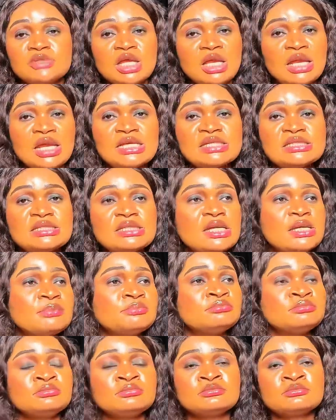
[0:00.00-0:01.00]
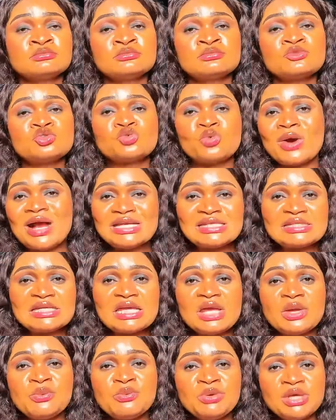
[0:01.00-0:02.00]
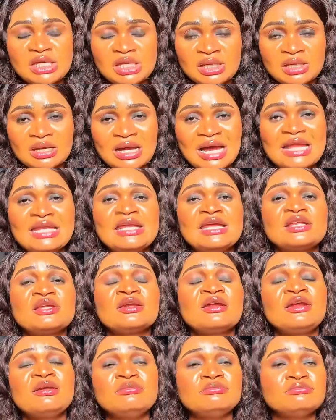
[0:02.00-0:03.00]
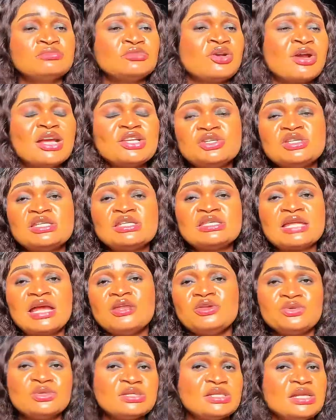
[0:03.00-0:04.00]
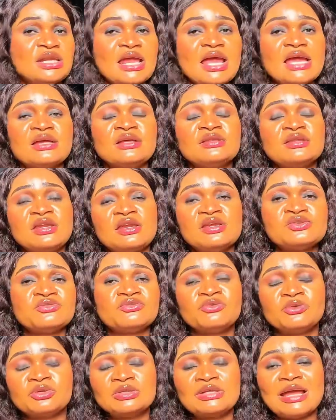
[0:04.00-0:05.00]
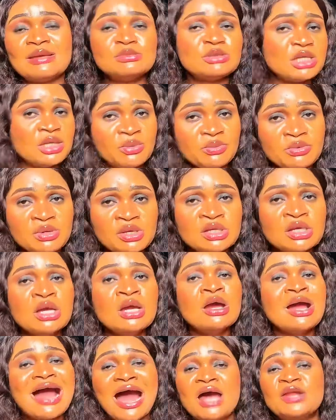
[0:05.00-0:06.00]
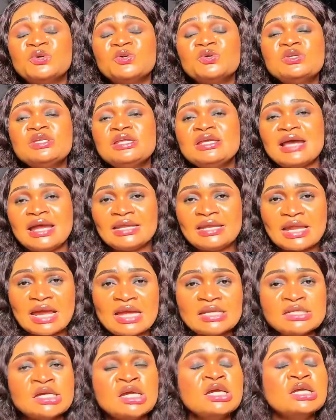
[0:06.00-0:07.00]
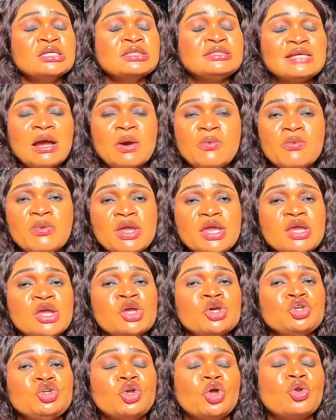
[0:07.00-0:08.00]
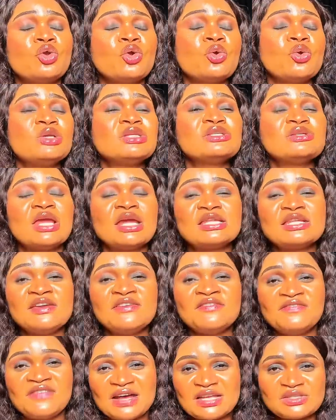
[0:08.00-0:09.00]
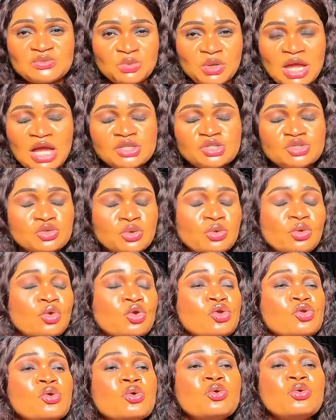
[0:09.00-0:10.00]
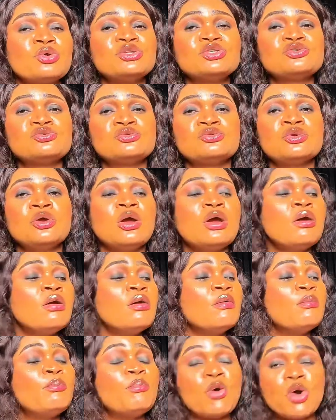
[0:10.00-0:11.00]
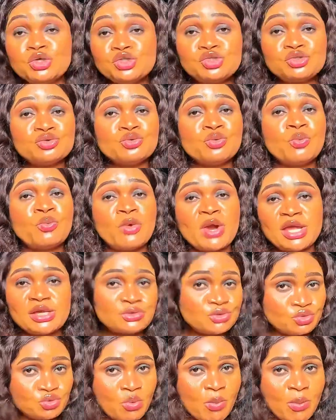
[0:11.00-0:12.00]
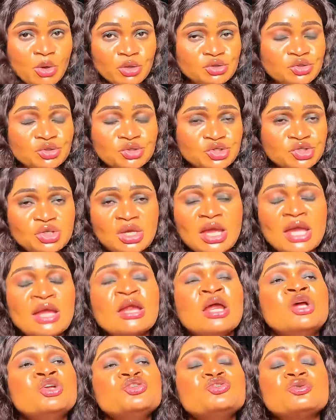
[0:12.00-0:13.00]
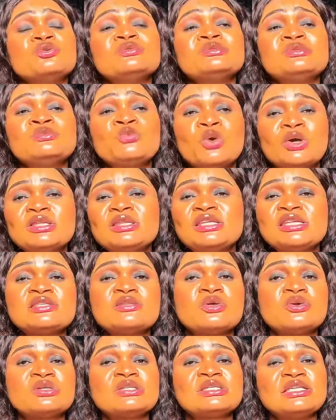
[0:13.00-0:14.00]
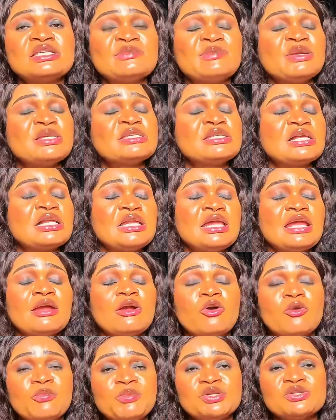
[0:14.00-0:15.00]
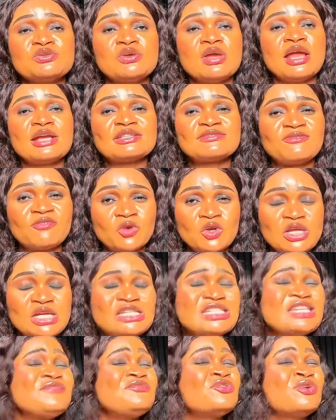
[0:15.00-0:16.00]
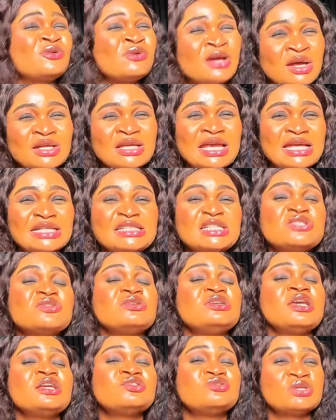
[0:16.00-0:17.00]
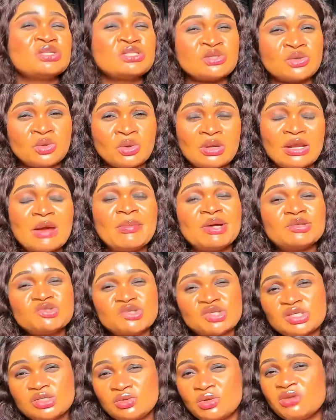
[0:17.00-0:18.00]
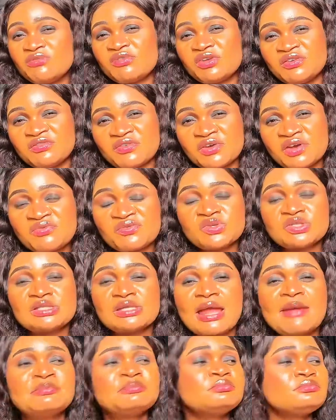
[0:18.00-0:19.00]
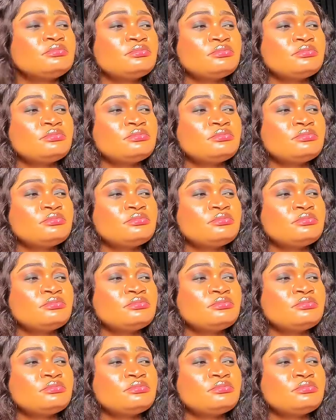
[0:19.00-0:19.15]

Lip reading: let's say, twice a week, and then gradually start using like 3 to 4 times a week, and only at night. That way you're not going to get a vast reaction, or you're not going to purge way too much. Do you get? So what this does is basically helping to exfoliate. If you're getting to hear about Tretinoin for the very first time,